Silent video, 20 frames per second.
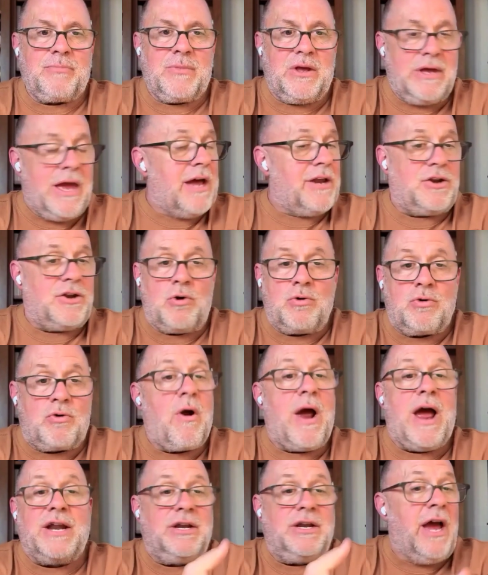
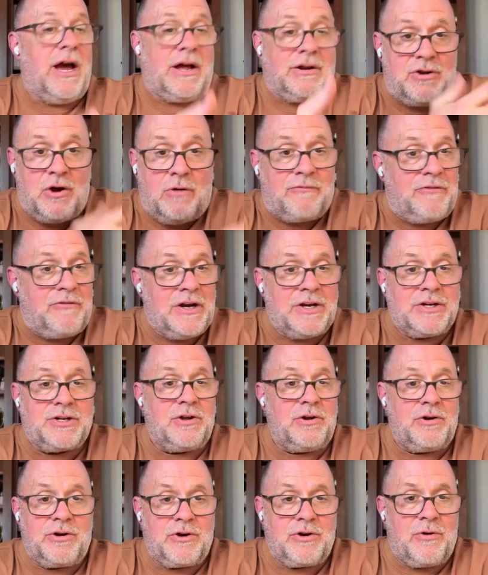Don't finish
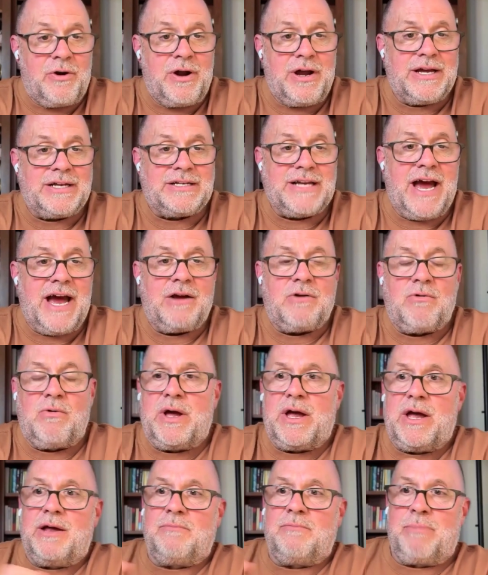their degree.
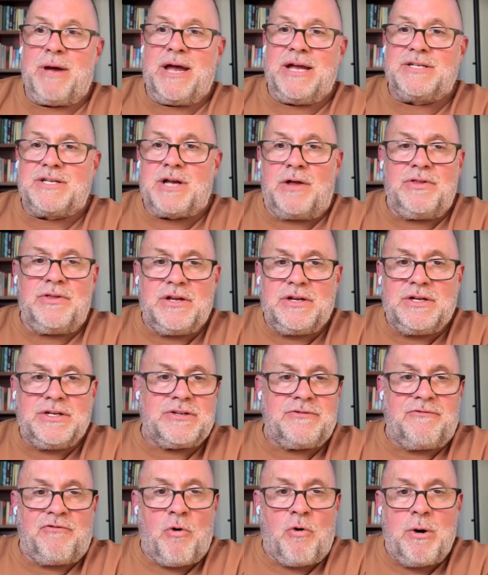Exactly. And based on
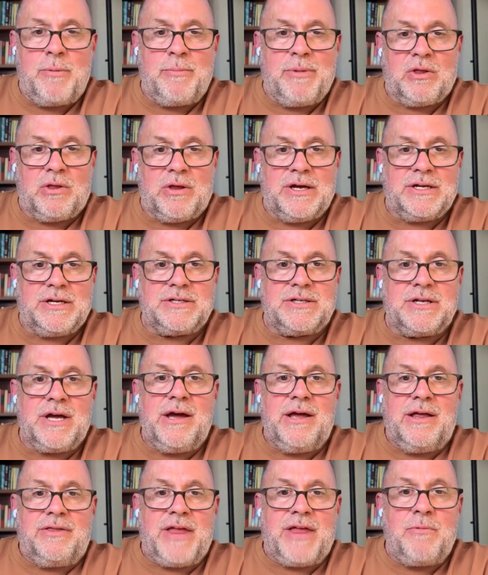these formulas,
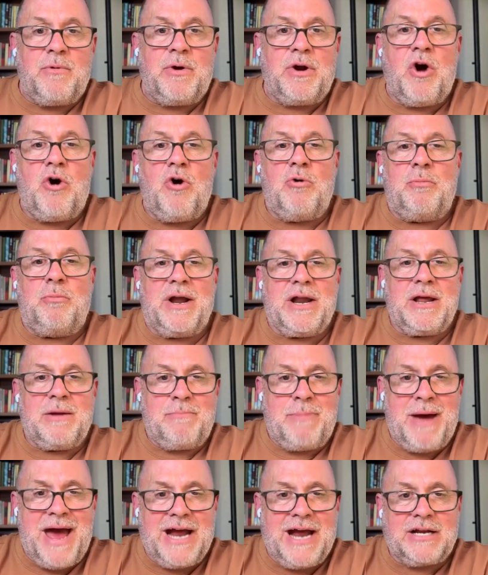they would owe money
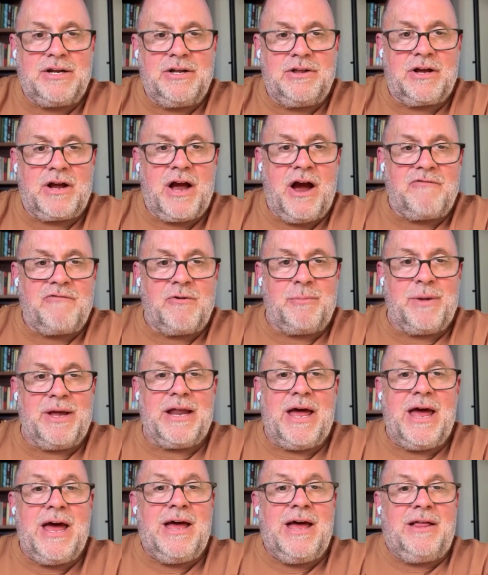back to the
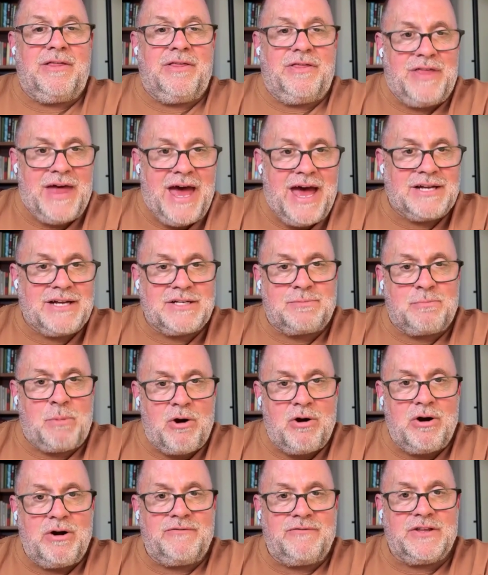government. That's
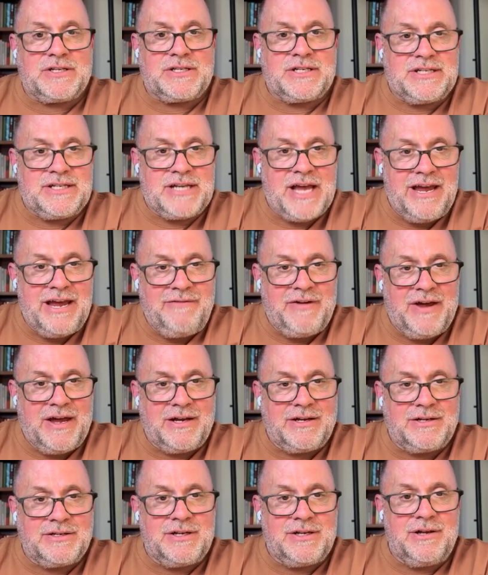part of the
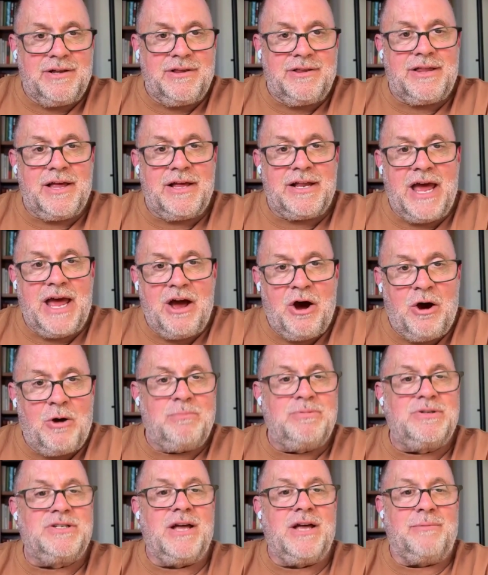savings that
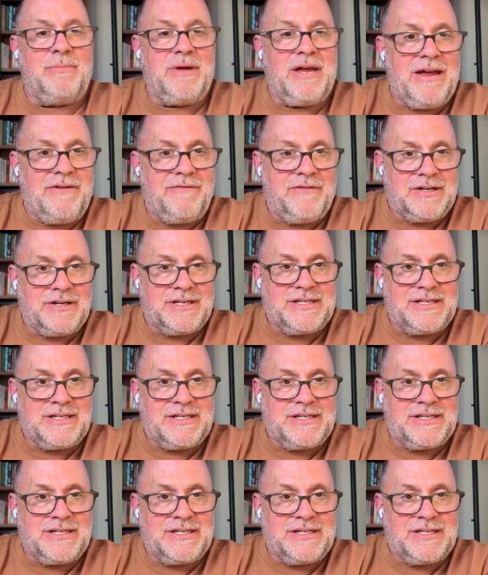helps them even